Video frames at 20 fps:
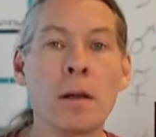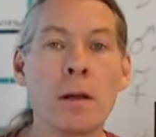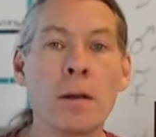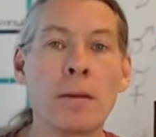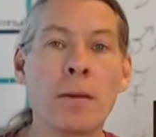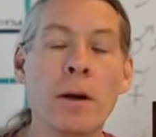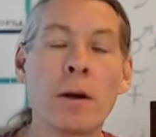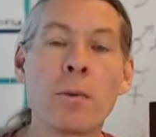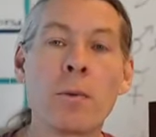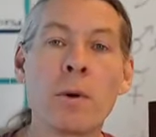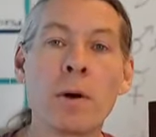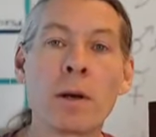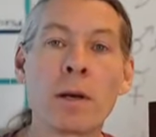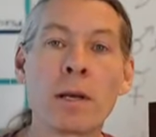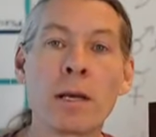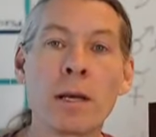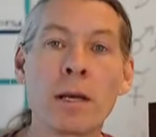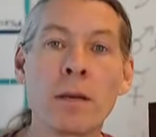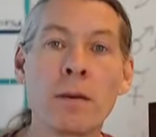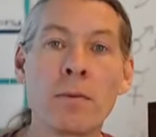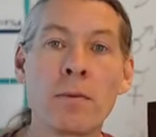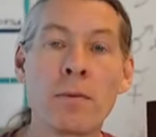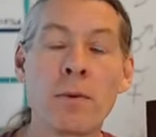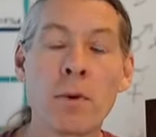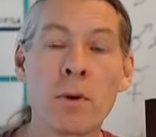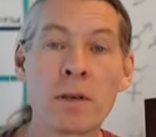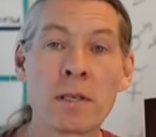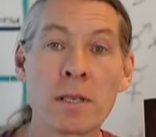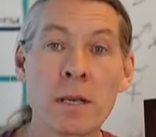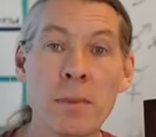they're working
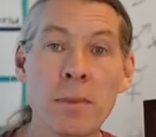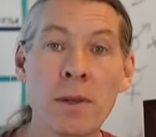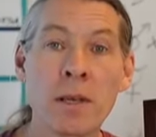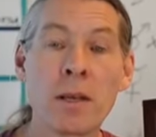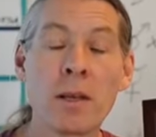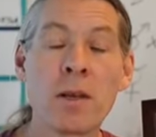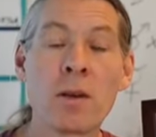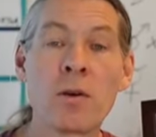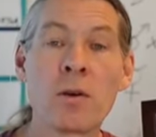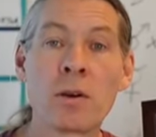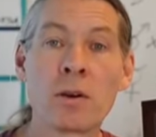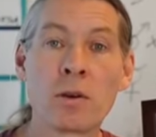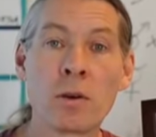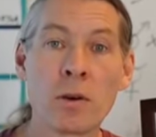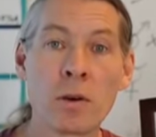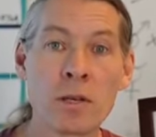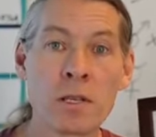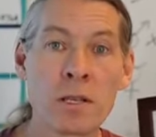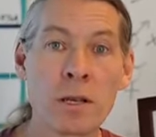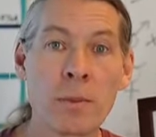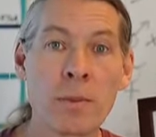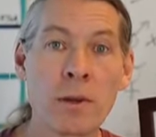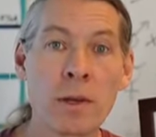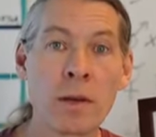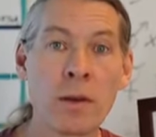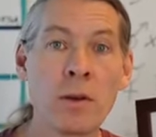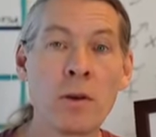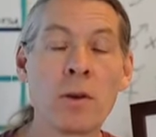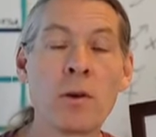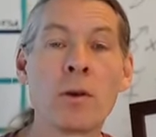for something new or towards
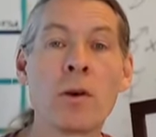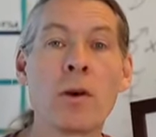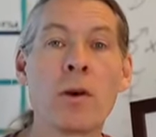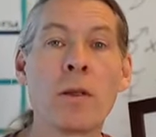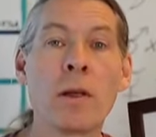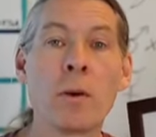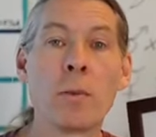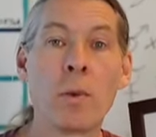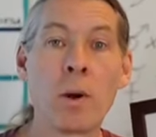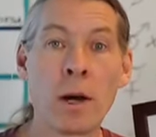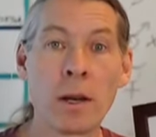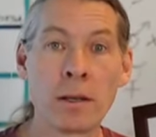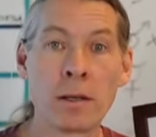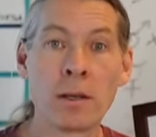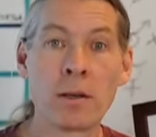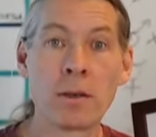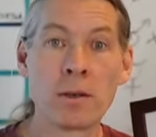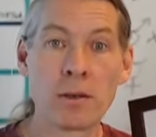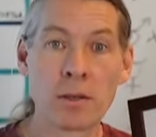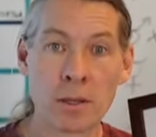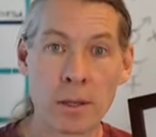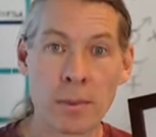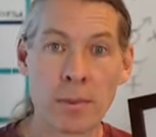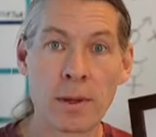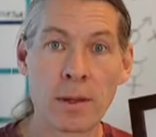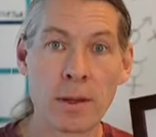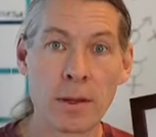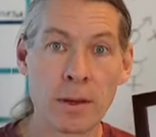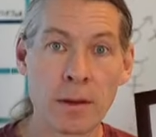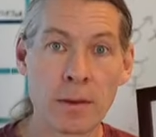something new, or they want to do
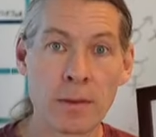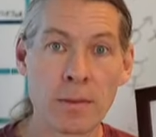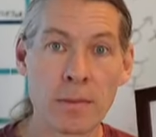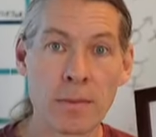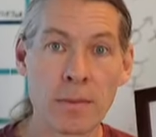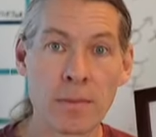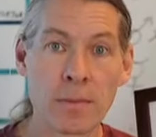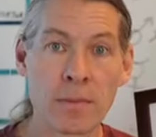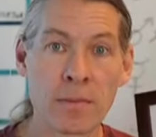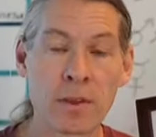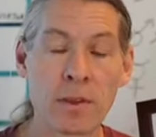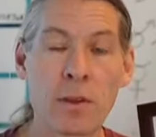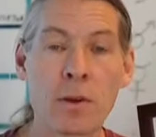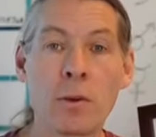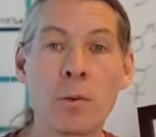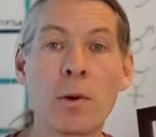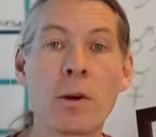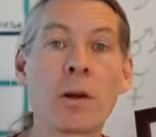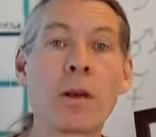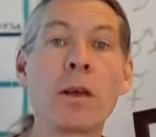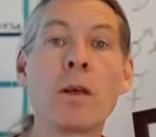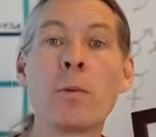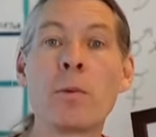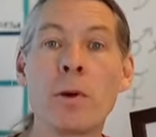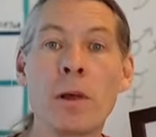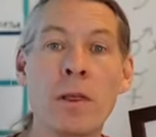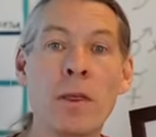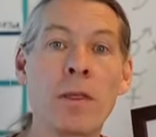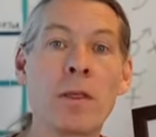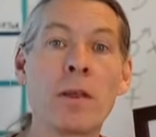something new. So they're working
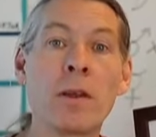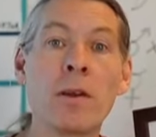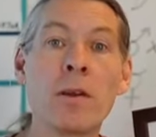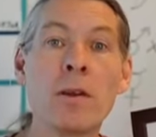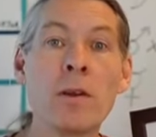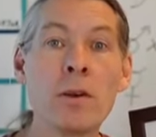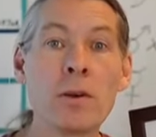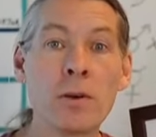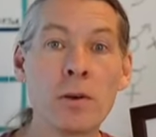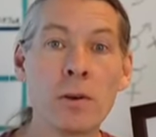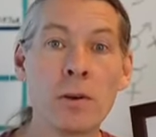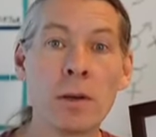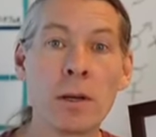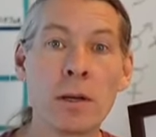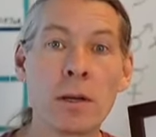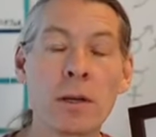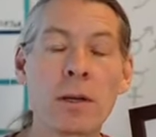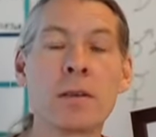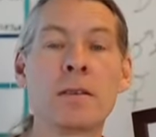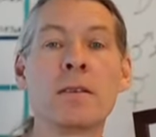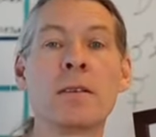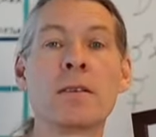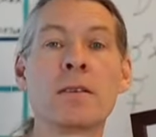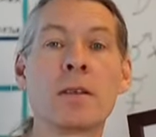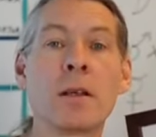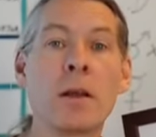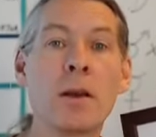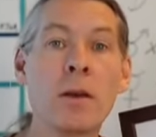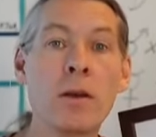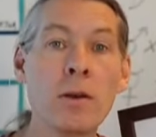with the new, because
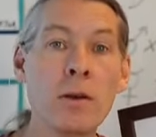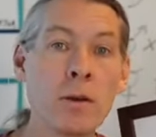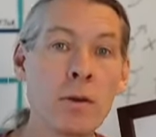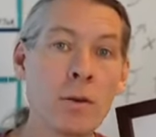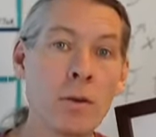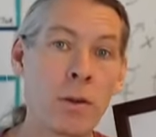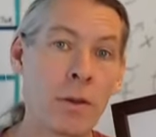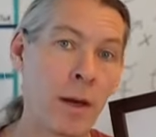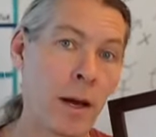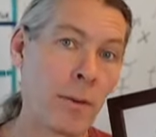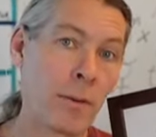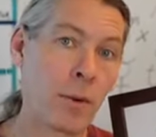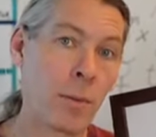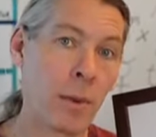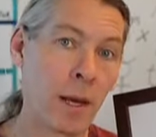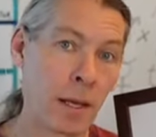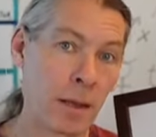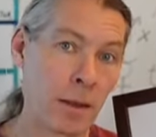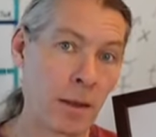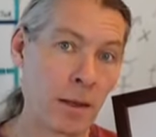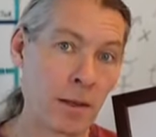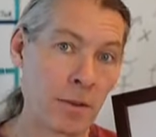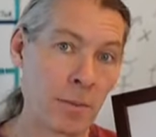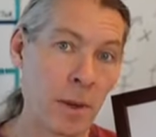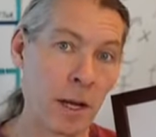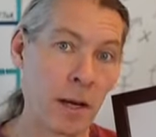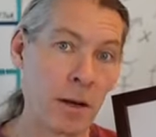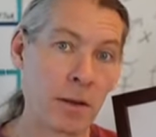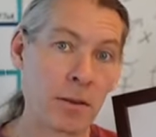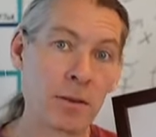it's a new that will make things
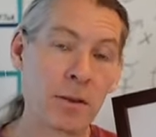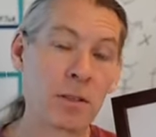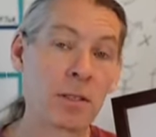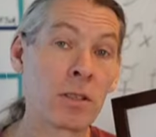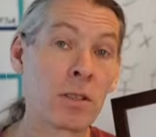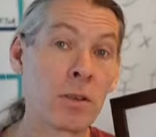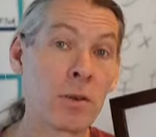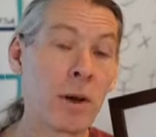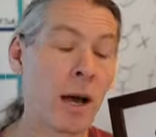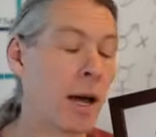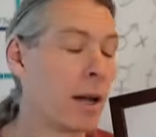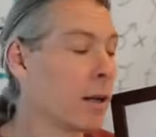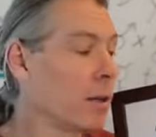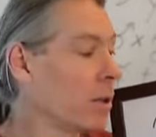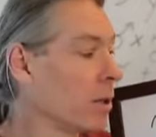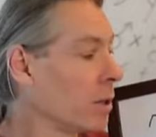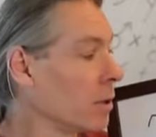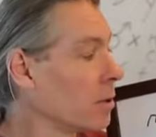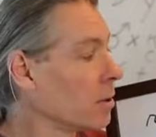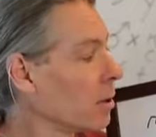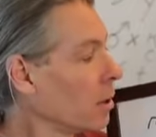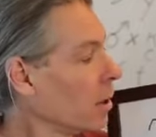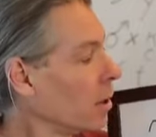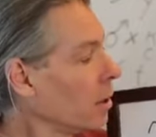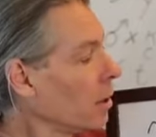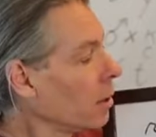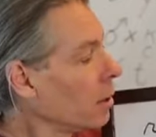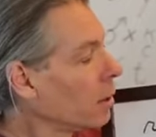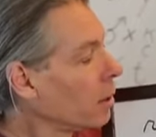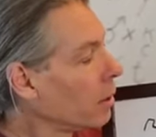better. So it's two attitudes.
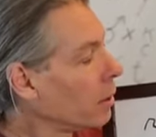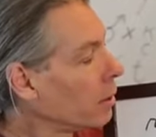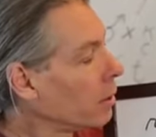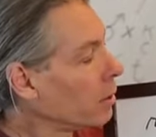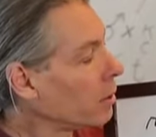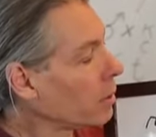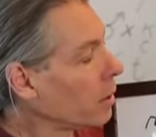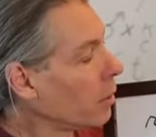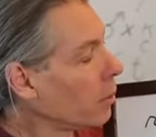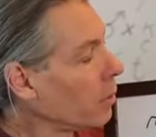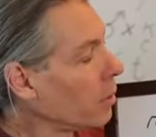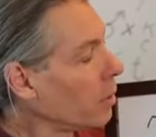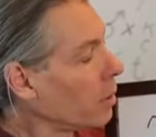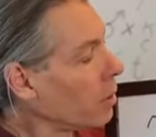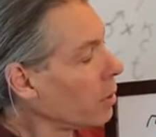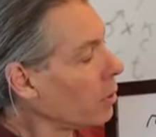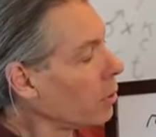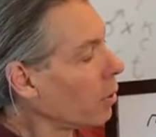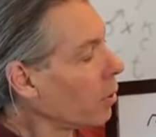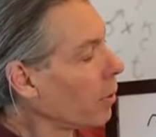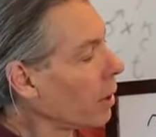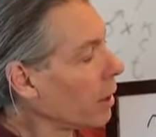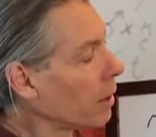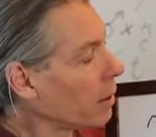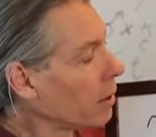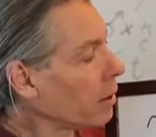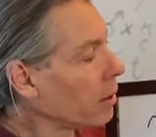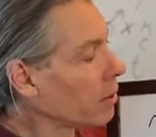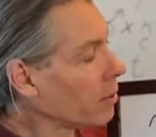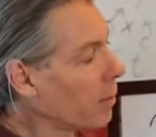Something new will make
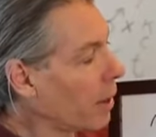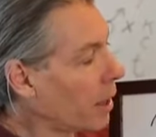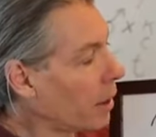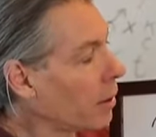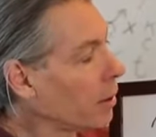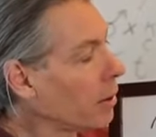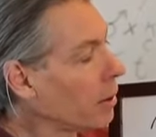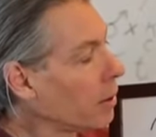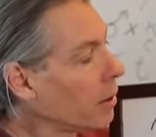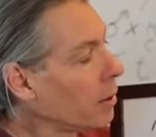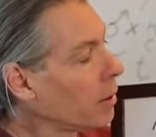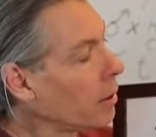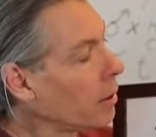things better.